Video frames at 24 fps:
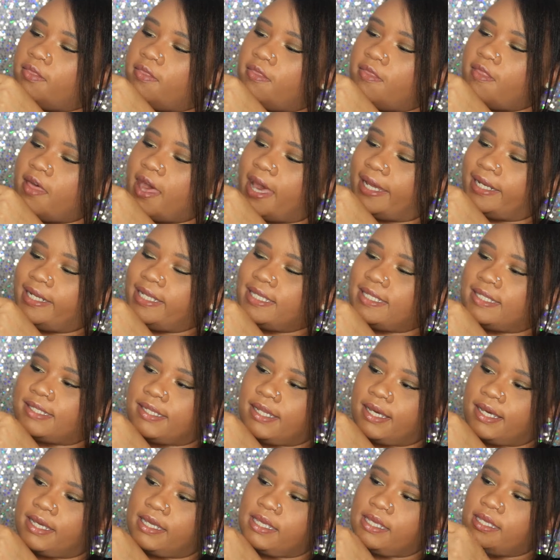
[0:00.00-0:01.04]
that is
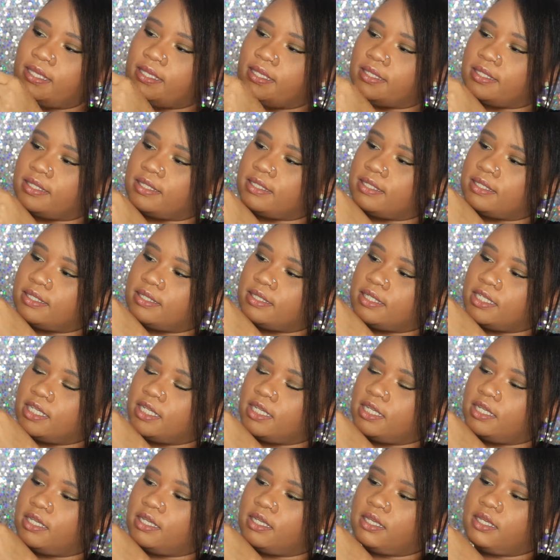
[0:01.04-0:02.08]
nice.
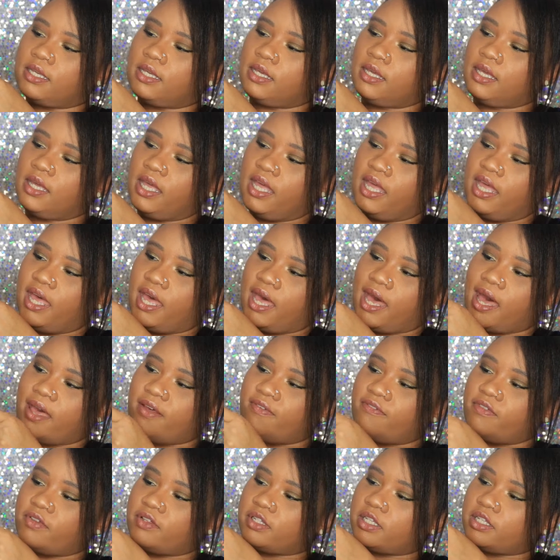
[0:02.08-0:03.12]
I
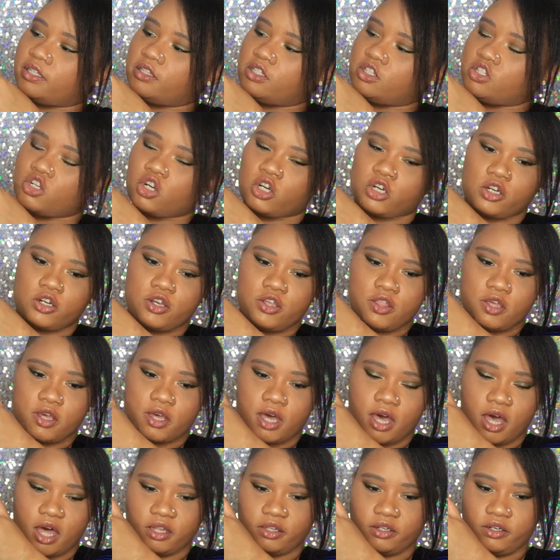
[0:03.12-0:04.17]
feel like the darker the
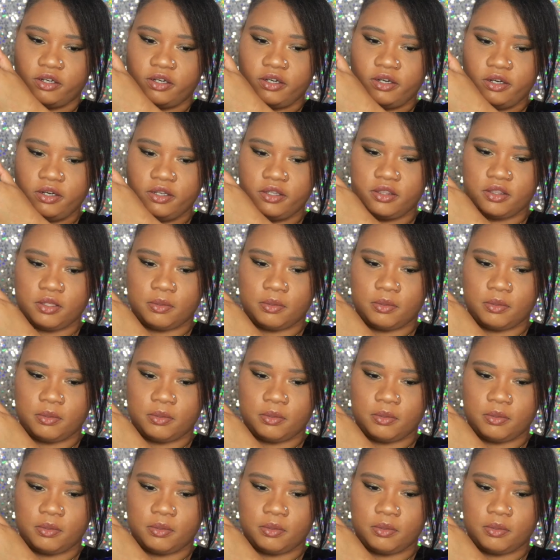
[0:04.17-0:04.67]
color,